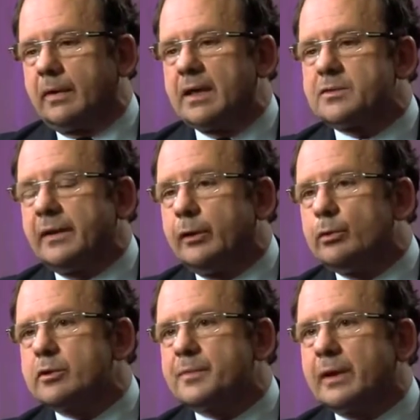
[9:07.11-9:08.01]
has been
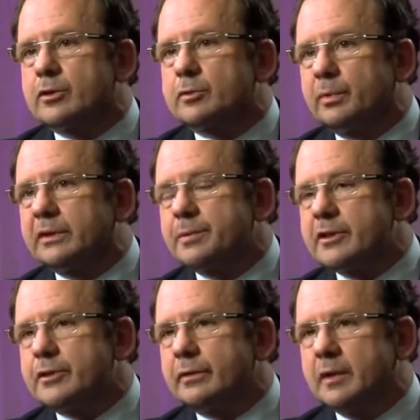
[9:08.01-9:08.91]
used because
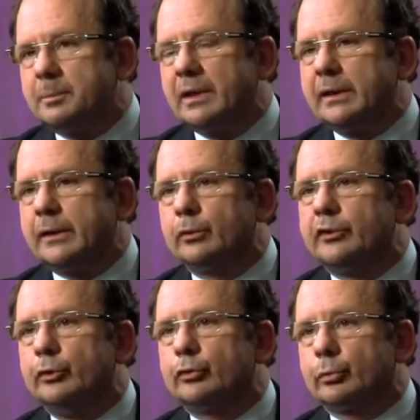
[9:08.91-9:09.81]
patients typically
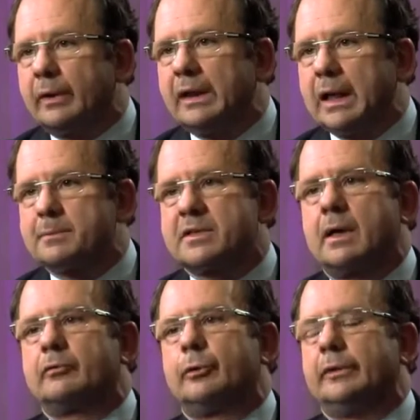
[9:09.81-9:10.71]
continue to relapse
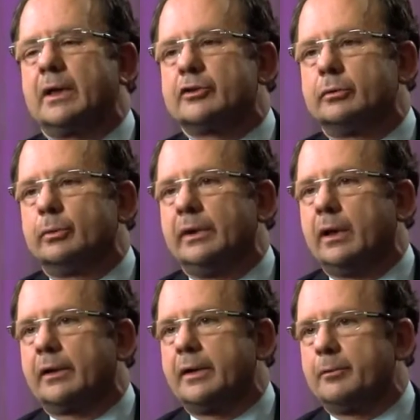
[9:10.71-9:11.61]
after induction with
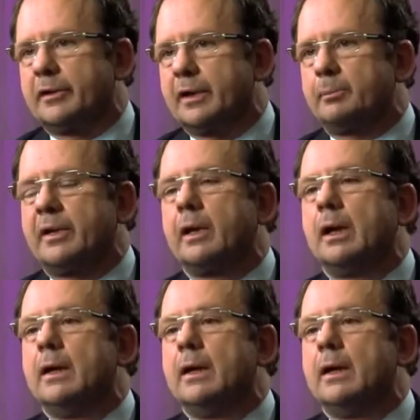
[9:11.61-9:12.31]
R chemotherapy.